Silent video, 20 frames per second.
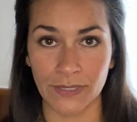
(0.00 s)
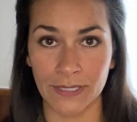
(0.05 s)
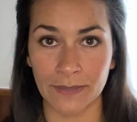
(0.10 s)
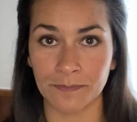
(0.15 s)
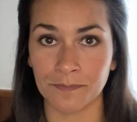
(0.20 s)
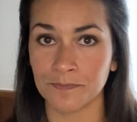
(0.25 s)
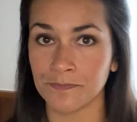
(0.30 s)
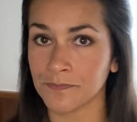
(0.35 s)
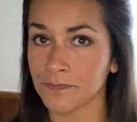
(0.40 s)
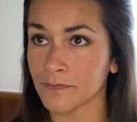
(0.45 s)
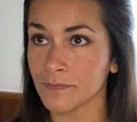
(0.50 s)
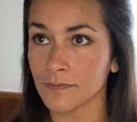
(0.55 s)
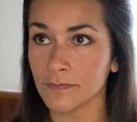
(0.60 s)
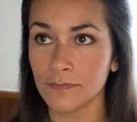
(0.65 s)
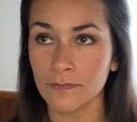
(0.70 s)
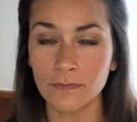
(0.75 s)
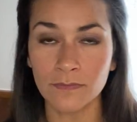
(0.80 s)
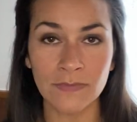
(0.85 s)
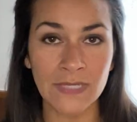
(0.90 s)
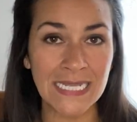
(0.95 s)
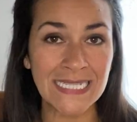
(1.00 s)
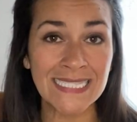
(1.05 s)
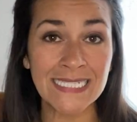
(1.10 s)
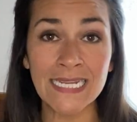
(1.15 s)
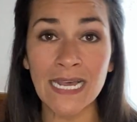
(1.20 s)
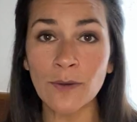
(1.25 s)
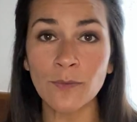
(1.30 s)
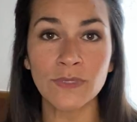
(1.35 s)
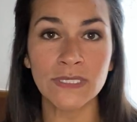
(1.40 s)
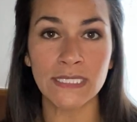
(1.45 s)
it. It's
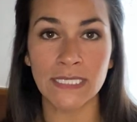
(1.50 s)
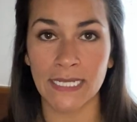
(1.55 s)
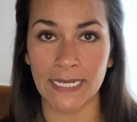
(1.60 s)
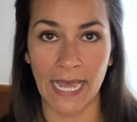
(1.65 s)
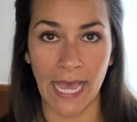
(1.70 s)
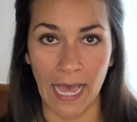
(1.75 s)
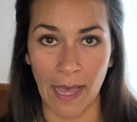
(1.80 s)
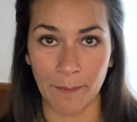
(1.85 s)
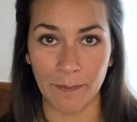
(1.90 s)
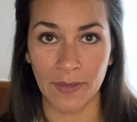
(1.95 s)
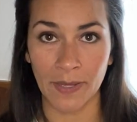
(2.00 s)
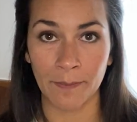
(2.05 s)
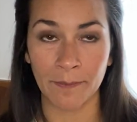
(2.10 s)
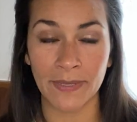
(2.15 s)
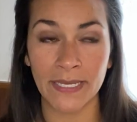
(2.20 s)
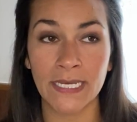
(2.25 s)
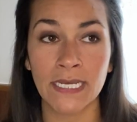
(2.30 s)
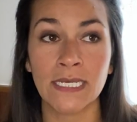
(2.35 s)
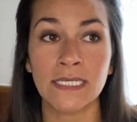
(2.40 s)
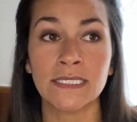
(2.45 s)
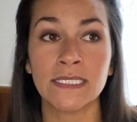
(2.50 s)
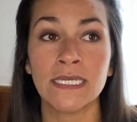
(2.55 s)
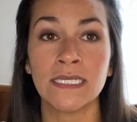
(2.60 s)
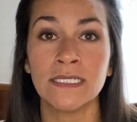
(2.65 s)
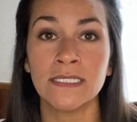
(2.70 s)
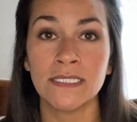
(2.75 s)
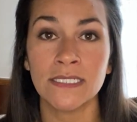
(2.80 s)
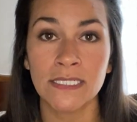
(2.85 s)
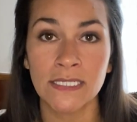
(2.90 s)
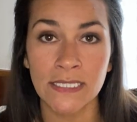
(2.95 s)
not what's going to happen, because
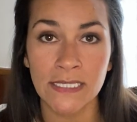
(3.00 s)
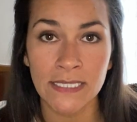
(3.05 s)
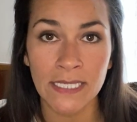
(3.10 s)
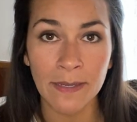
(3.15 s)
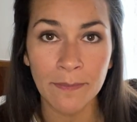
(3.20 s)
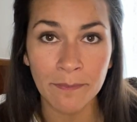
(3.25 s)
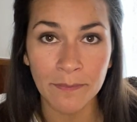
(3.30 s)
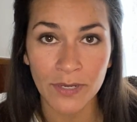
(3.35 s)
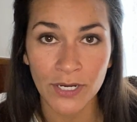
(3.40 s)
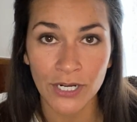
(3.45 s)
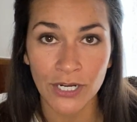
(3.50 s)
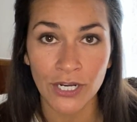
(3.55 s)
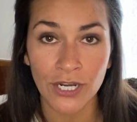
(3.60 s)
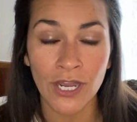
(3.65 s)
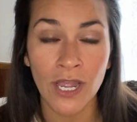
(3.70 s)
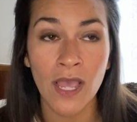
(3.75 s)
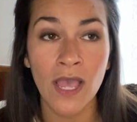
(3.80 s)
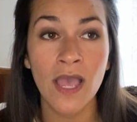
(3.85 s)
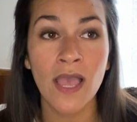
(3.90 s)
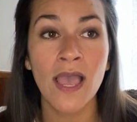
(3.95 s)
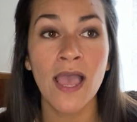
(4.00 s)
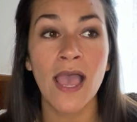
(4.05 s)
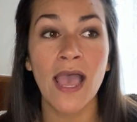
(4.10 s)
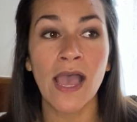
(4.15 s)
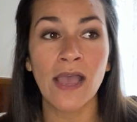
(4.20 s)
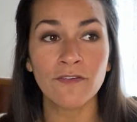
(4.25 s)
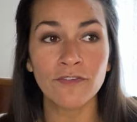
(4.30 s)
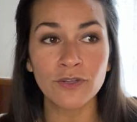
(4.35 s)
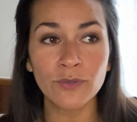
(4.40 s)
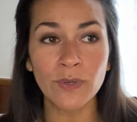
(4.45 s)
in December,
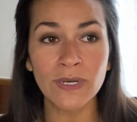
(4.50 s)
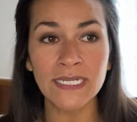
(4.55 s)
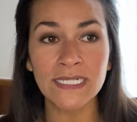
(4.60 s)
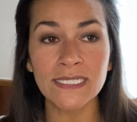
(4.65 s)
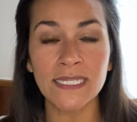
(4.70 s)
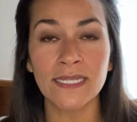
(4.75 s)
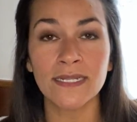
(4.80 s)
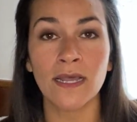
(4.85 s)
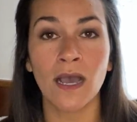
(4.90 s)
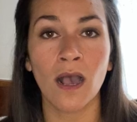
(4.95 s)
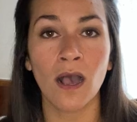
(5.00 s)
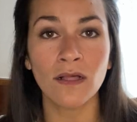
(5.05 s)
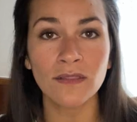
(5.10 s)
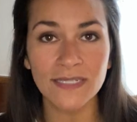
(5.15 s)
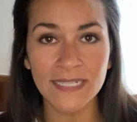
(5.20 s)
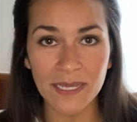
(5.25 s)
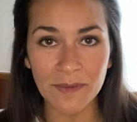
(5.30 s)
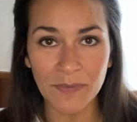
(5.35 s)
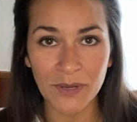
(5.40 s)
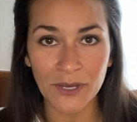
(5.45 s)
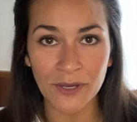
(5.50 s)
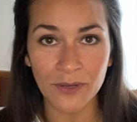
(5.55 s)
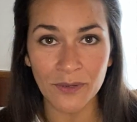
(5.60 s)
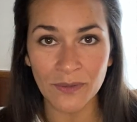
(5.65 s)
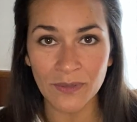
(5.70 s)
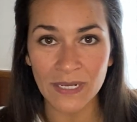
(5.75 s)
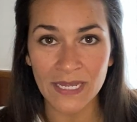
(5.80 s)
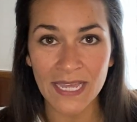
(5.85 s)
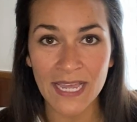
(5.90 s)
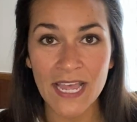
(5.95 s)
everyone is in holiday
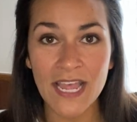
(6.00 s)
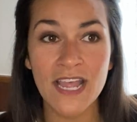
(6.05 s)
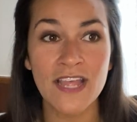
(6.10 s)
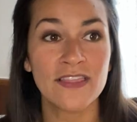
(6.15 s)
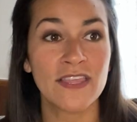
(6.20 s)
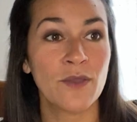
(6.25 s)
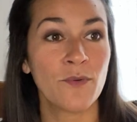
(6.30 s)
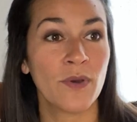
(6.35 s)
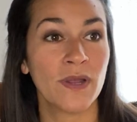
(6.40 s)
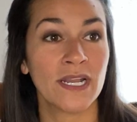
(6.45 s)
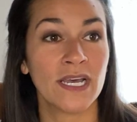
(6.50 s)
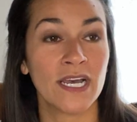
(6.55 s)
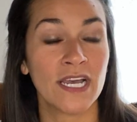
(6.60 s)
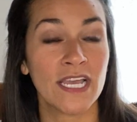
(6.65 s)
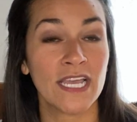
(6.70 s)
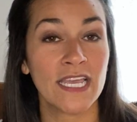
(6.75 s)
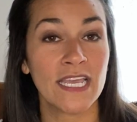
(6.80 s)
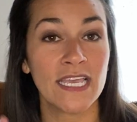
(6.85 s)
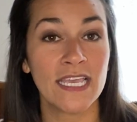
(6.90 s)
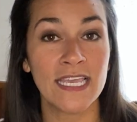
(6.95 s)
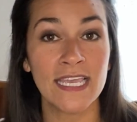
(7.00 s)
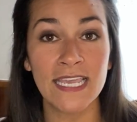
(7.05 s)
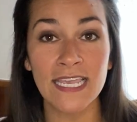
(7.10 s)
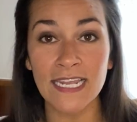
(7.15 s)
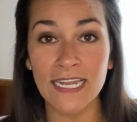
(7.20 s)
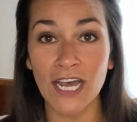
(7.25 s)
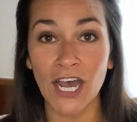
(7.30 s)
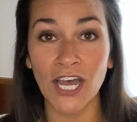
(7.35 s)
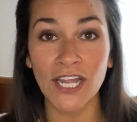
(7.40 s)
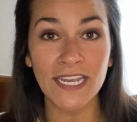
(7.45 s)
mode. They want to
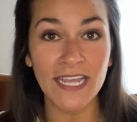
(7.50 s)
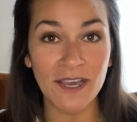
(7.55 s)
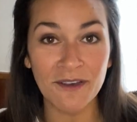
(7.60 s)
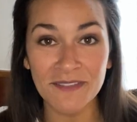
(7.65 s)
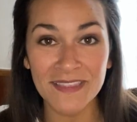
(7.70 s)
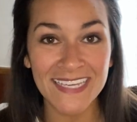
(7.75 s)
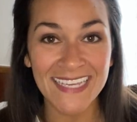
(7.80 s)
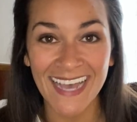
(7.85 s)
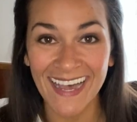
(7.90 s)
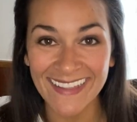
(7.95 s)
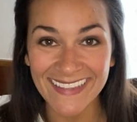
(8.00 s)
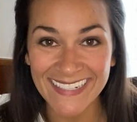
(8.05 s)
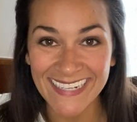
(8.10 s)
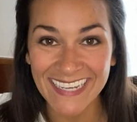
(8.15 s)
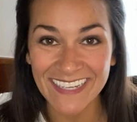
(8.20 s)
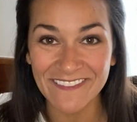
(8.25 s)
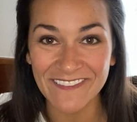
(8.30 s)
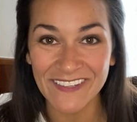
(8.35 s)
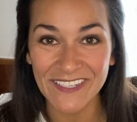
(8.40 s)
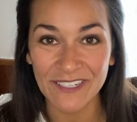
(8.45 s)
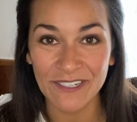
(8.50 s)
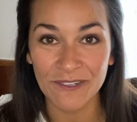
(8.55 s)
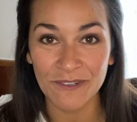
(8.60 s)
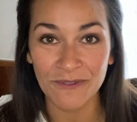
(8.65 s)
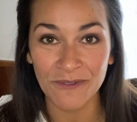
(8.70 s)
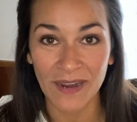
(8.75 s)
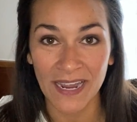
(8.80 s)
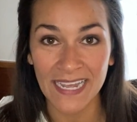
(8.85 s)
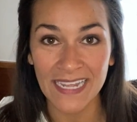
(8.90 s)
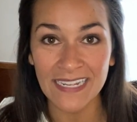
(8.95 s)
eat unhealthy holiday food,
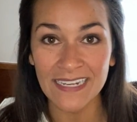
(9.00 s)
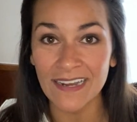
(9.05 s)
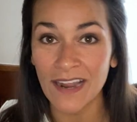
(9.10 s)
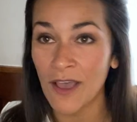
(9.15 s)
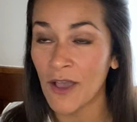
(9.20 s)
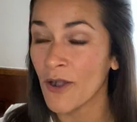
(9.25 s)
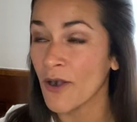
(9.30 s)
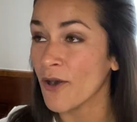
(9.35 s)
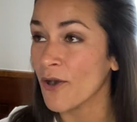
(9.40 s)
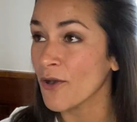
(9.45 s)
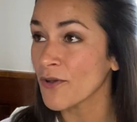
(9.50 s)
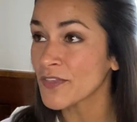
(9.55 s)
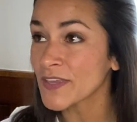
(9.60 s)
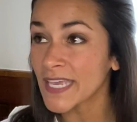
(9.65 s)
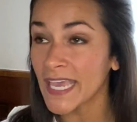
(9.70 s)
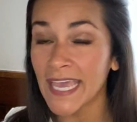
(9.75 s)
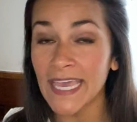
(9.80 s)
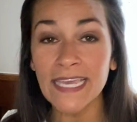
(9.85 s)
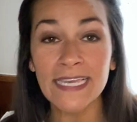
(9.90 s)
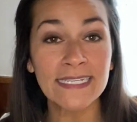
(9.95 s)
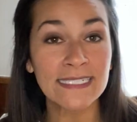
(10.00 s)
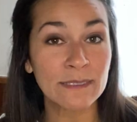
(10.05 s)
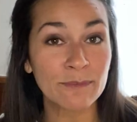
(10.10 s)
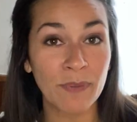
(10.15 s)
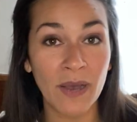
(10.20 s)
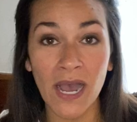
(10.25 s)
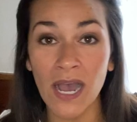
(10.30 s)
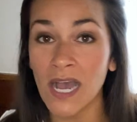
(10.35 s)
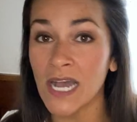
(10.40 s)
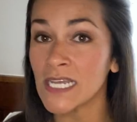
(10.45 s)
right? All the cakes,
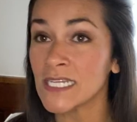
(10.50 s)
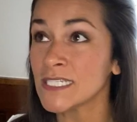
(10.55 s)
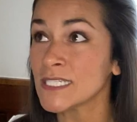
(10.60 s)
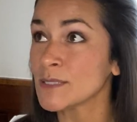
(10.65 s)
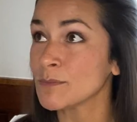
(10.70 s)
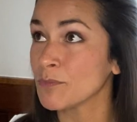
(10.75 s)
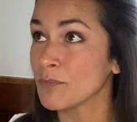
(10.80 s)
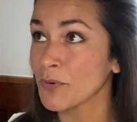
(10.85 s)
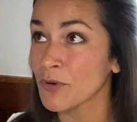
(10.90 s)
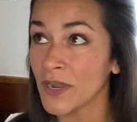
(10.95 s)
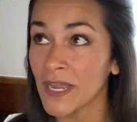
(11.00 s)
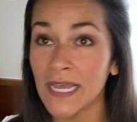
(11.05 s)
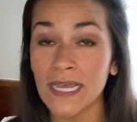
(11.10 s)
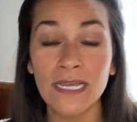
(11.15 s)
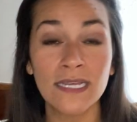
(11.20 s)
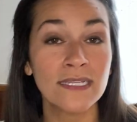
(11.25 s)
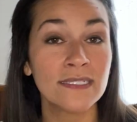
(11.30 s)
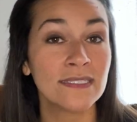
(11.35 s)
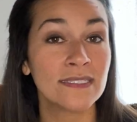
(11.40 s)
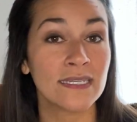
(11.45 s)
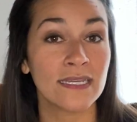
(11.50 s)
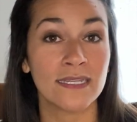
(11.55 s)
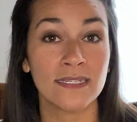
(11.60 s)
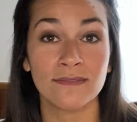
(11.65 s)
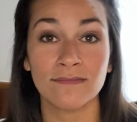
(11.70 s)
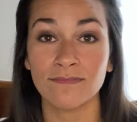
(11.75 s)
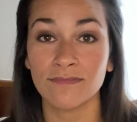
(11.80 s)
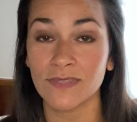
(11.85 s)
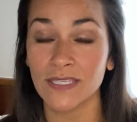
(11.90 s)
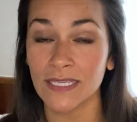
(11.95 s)
pies, breads,
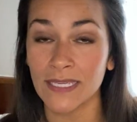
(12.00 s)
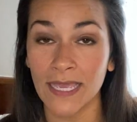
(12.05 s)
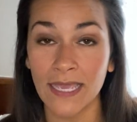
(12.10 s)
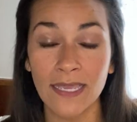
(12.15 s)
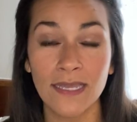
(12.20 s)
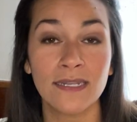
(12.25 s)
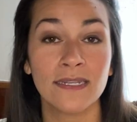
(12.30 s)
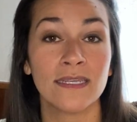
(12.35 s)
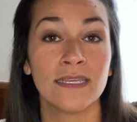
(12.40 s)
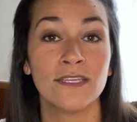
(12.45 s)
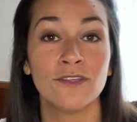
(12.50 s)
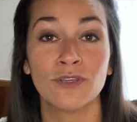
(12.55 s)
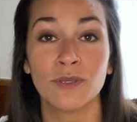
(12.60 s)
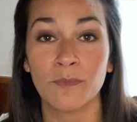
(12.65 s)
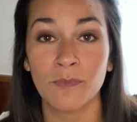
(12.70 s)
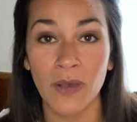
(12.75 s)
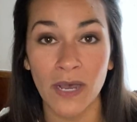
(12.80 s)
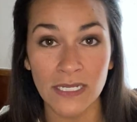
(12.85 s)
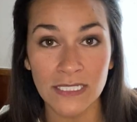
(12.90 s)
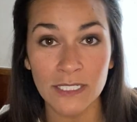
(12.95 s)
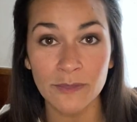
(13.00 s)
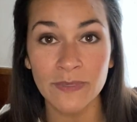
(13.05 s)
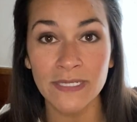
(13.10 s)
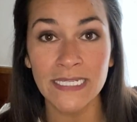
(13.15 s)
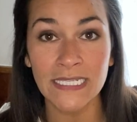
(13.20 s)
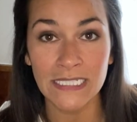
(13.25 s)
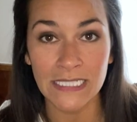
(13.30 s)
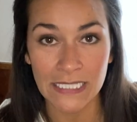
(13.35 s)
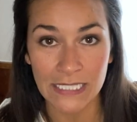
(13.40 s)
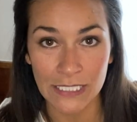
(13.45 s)
and candy you can possibly
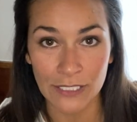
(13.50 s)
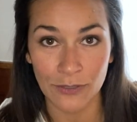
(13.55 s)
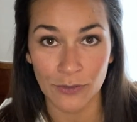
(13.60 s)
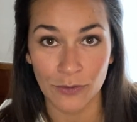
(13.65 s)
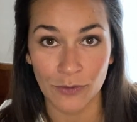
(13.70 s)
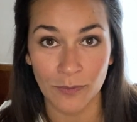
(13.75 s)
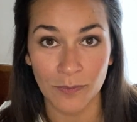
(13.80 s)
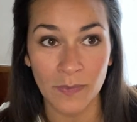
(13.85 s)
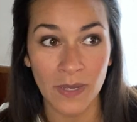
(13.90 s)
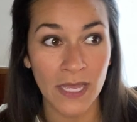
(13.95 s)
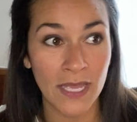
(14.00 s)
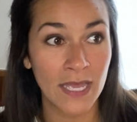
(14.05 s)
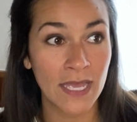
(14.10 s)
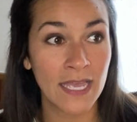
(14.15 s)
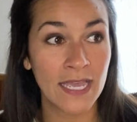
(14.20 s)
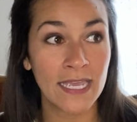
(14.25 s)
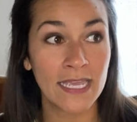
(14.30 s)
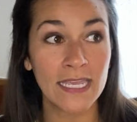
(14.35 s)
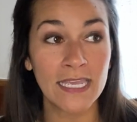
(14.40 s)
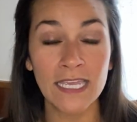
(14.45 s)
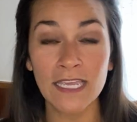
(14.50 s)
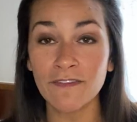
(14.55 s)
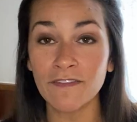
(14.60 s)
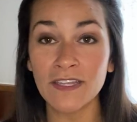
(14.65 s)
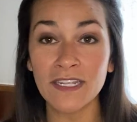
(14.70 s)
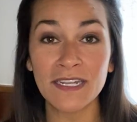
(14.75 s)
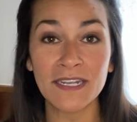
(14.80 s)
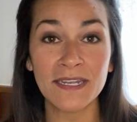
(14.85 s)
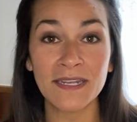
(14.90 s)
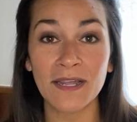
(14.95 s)
consume.
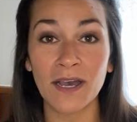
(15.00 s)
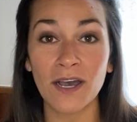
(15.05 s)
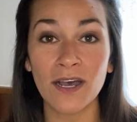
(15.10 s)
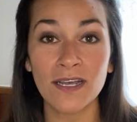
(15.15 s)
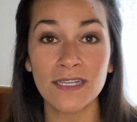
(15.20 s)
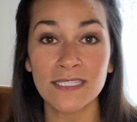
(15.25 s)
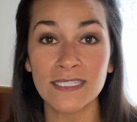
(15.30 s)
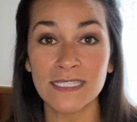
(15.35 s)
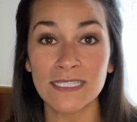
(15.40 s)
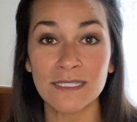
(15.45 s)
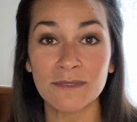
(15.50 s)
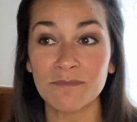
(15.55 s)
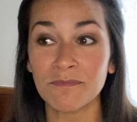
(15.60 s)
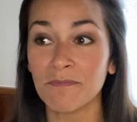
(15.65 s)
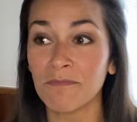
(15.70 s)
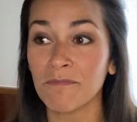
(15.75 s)
Even us,